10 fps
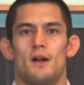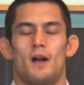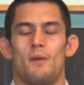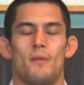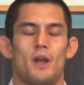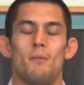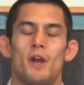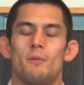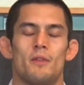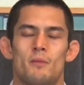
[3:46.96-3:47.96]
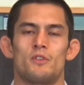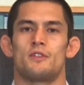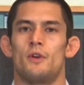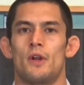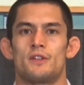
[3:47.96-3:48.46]
I might have been the most
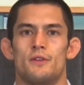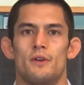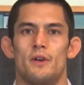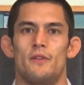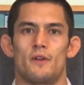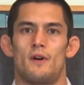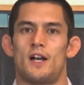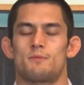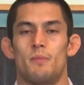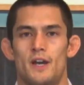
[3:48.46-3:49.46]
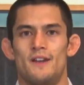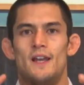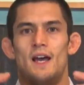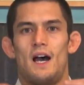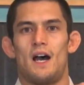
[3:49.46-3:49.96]
annoying student in the class, but
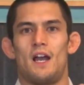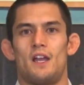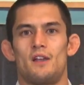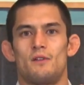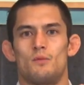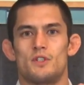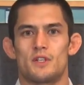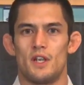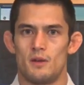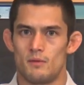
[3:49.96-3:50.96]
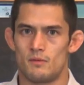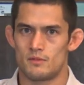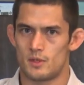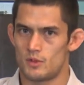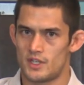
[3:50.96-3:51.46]
I was in
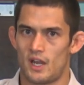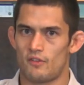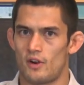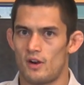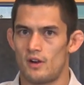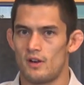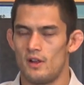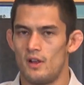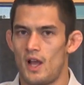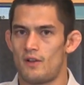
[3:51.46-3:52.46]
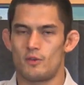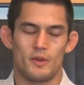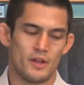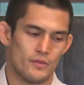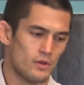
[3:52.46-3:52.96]
someone's half guard after
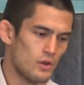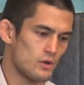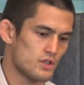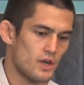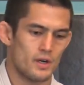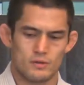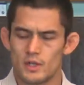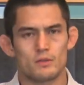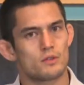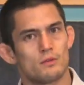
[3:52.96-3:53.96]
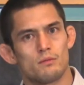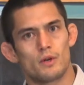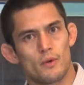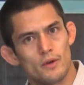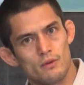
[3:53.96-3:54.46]
being in their closed guard, and I was like, so
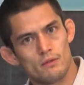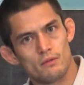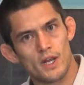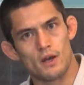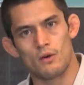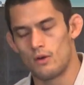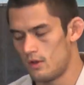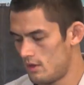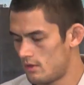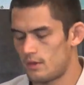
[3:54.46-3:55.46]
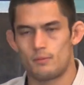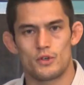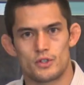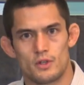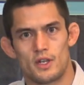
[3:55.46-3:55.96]
what do I do now? I
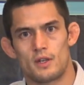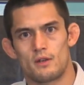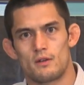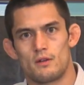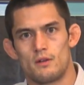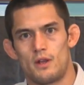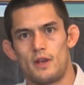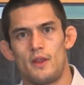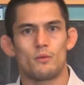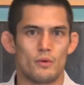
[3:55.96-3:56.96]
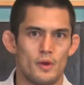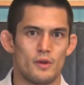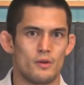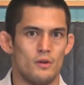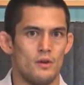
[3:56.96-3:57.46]
push your leg, and then what do I
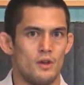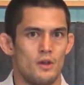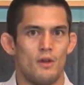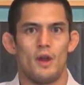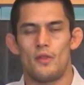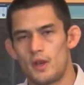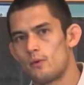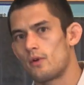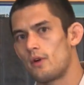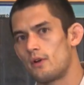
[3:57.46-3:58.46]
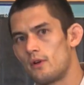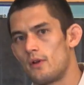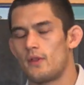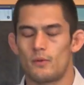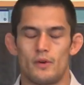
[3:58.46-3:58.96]
do? And then what do I do?
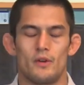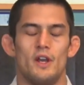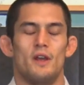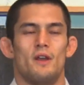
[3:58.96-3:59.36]
And then what do I do?